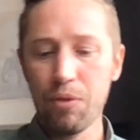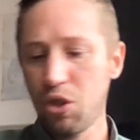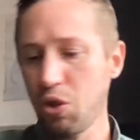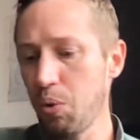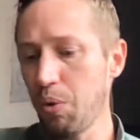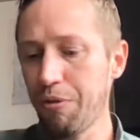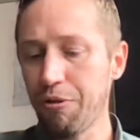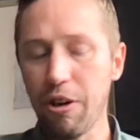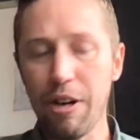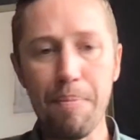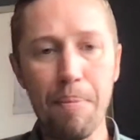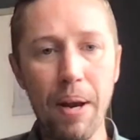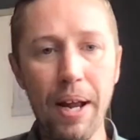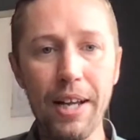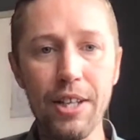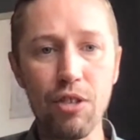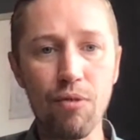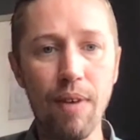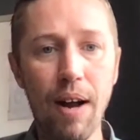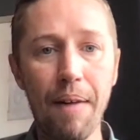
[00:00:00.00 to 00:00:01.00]
two or three
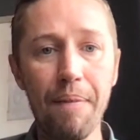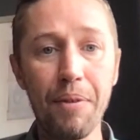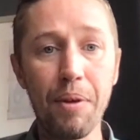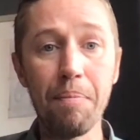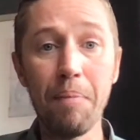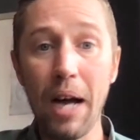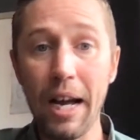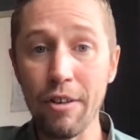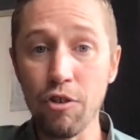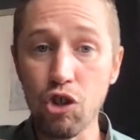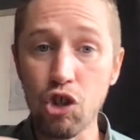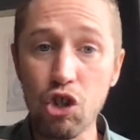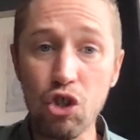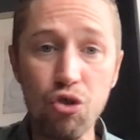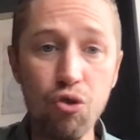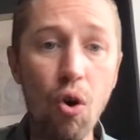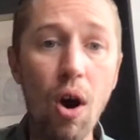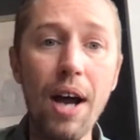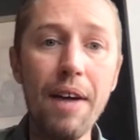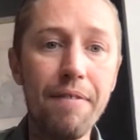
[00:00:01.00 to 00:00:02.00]
players around them, and
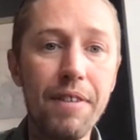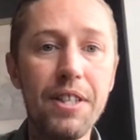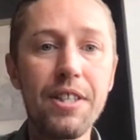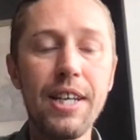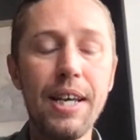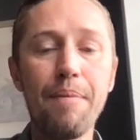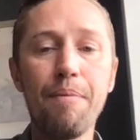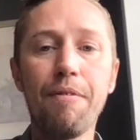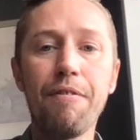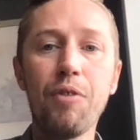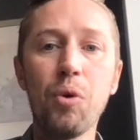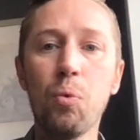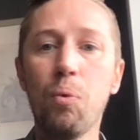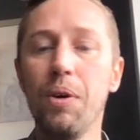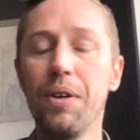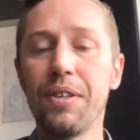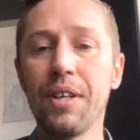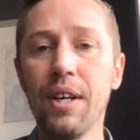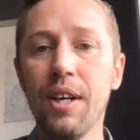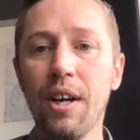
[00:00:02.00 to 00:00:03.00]
drive a team
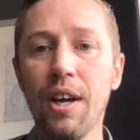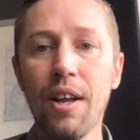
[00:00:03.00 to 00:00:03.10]
forward.